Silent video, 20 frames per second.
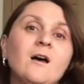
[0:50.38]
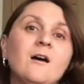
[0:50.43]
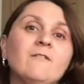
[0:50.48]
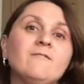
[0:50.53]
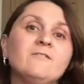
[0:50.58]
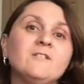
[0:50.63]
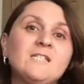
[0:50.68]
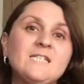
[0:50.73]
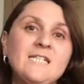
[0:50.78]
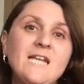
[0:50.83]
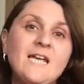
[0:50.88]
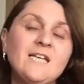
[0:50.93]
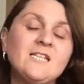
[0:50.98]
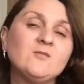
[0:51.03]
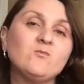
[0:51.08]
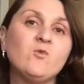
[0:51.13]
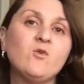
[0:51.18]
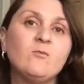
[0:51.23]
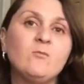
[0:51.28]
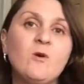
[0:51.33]
For today's
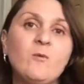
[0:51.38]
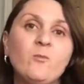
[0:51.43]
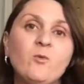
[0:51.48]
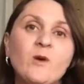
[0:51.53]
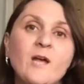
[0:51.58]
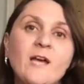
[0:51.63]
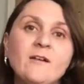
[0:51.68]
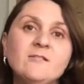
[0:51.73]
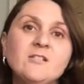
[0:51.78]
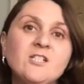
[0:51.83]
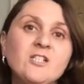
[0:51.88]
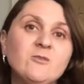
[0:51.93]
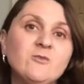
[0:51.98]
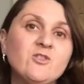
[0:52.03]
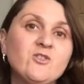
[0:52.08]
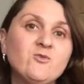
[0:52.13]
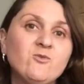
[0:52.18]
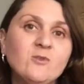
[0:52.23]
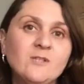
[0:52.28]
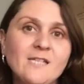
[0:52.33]
warm-up, we're going to do a
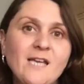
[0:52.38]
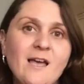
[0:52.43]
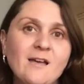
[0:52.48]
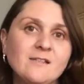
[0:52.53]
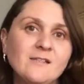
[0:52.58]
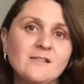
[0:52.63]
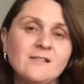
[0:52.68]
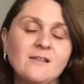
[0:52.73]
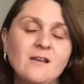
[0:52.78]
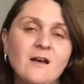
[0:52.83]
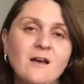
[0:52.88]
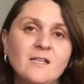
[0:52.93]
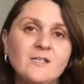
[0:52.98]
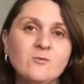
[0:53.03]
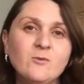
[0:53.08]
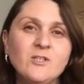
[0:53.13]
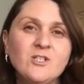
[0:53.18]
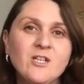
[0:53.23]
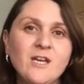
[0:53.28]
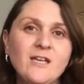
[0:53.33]
short exercise
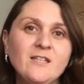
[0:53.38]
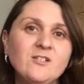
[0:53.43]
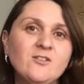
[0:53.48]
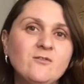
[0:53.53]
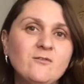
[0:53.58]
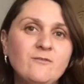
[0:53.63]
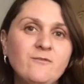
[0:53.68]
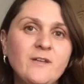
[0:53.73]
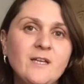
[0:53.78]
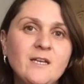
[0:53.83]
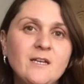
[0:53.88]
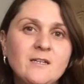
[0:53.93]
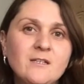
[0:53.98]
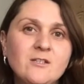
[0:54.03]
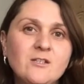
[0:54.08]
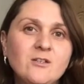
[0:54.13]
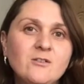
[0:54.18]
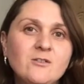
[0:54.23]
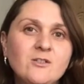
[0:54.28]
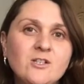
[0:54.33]
which gets your fingers
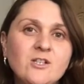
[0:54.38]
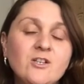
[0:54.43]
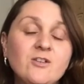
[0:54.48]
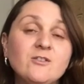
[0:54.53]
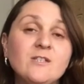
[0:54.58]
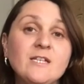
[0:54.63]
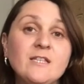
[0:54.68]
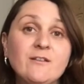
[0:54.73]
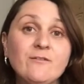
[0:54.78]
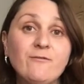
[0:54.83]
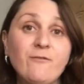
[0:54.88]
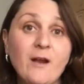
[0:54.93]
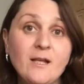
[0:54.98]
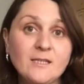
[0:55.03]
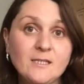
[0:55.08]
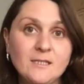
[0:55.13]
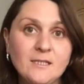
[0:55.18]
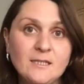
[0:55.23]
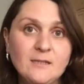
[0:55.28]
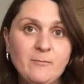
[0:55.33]
used to using the frets
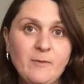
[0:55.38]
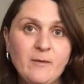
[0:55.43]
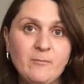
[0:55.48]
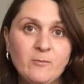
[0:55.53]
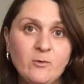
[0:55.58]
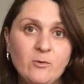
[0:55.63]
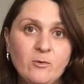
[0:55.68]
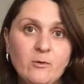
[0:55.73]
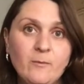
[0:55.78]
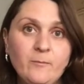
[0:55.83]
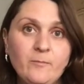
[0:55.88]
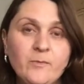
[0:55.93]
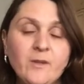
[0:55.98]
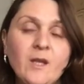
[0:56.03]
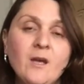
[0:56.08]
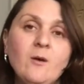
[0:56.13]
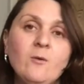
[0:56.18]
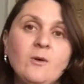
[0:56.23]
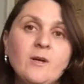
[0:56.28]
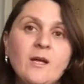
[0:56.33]
a little bit more.
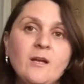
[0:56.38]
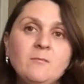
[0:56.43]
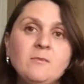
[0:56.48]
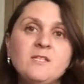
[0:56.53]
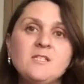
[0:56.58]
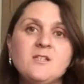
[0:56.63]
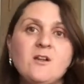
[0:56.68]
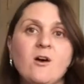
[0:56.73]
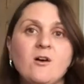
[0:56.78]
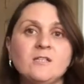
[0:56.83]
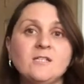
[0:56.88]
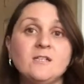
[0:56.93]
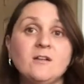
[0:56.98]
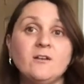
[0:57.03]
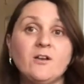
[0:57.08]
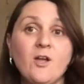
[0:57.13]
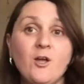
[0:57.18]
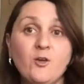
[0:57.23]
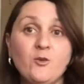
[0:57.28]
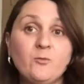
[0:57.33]
We're going to be starting on
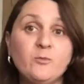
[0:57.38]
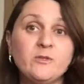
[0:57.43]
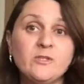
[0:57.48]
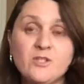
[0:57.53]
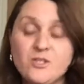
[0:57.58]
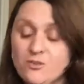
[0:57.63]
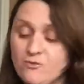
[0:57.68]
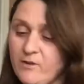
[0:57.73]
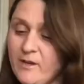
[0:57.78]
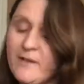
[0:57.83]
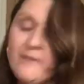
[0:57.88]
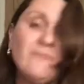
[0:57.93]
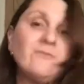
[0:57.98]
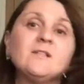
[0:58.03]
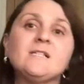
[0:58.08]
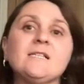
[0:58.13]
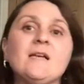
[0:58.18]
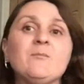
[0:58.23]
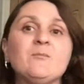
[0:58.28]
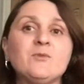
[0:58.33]
an open string, for
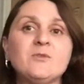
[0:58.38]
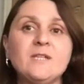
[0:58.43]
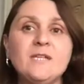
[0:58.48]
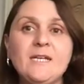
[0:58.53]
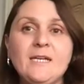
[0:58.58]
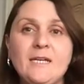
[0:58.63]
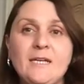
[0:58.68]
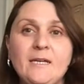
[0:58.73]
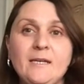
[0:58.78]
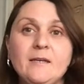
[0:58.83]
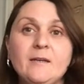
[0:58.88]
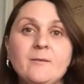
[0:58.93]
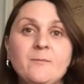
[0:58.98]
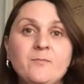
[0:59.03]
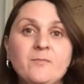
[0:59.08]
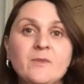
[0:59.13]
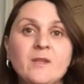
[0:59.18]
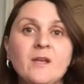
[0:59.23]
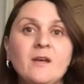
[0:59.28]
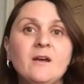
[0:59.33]
example the E,
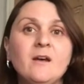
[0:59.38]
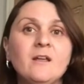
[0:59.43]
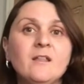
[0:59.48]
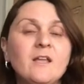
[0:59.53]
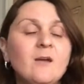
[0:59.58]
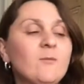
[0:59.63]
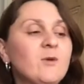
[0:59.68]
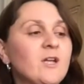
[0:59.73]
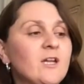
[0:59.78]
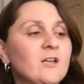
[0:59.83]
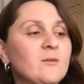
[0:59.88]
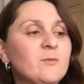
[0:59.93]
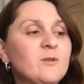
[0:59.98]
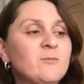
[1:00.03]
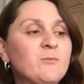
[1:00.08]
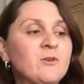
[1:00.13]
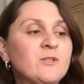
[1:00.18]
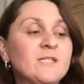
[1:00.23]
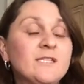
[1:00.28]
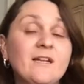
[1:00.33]
and we're going to be
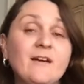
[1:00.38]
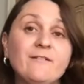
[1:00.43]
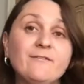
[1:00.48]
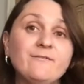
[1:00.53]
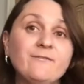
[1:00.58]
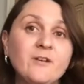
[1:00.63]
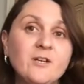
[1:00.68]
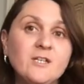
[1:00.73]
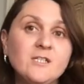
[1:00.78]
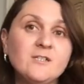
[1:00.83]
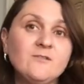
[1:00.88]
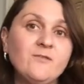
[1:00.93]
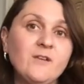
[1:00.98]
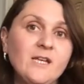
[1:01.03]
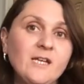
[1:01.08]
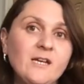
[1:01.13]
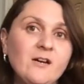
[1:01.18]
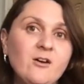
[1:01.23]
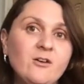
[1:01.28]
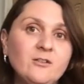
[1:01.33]
putting our first
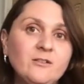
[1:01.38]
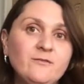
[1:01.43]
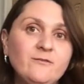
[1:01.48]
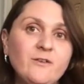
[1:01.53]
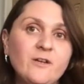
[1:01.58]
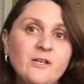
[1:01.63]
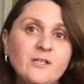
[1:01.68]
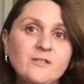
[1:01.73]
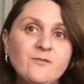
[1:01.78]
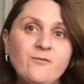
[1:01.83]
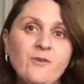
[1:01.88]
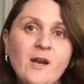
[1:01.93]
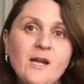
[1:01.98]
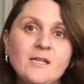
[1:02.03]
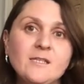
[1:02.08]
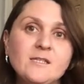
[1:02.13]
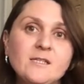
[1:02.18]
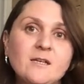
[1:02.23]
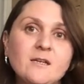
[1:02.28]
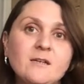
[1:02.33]
finger on the first
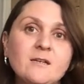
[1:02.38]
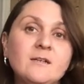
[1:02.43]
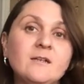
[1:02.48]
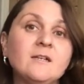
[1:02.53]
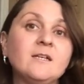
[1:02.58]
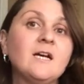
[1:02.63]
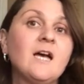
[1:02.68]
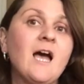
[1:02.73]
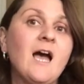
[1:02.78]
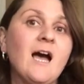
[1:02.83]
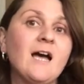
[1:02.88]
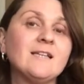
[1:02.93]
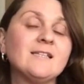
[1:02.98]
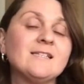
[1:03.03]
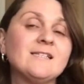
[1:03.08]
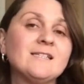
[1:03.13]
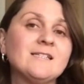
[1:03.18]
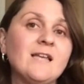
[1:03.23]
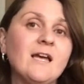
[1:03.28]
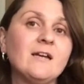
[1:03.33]
fret, our
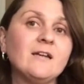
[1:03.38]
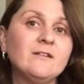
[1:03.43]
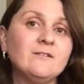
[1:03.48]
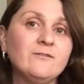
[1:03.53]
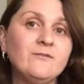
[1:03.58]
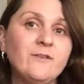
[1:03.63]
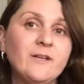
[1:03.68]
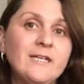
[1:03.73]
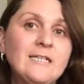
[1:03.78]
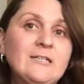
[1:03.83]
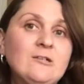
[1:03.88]
second finger